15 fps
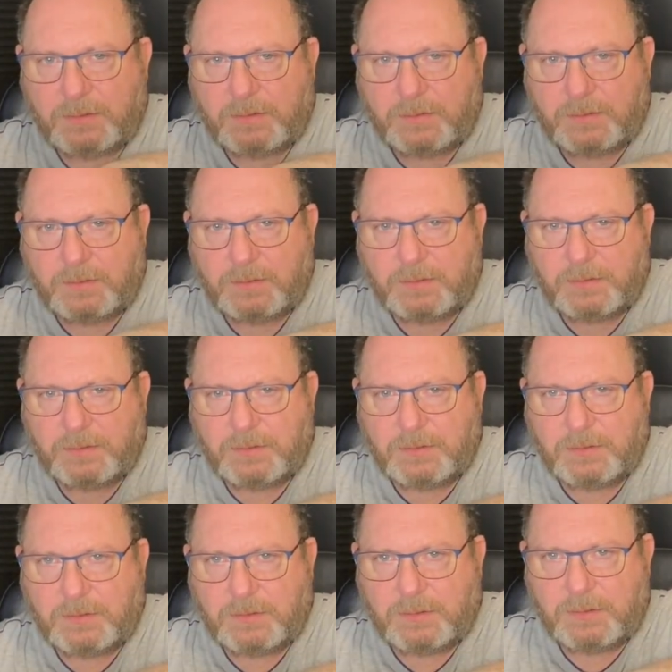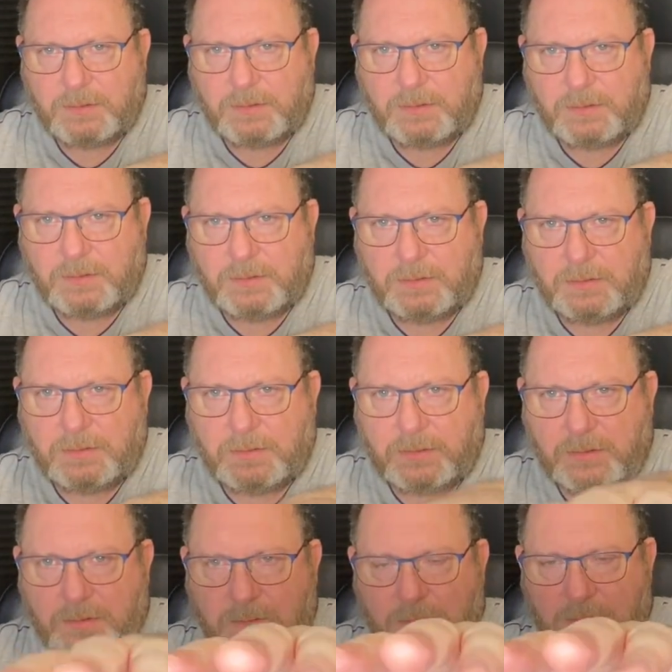
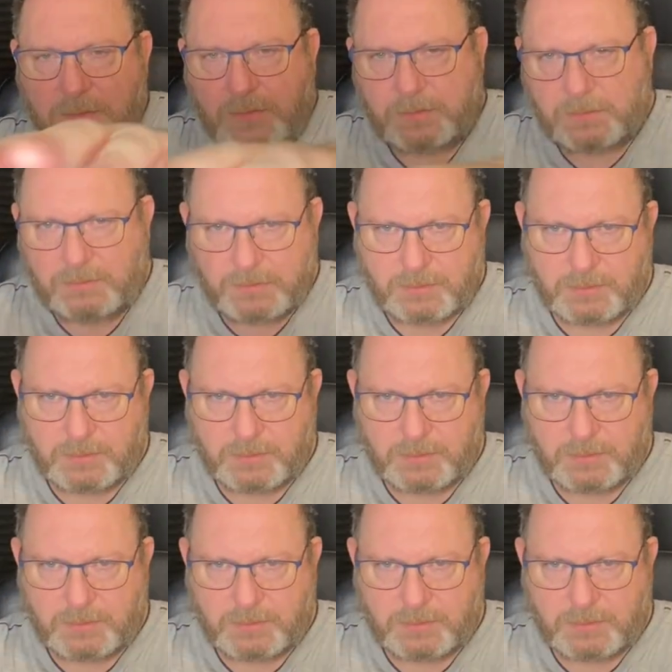[no speech]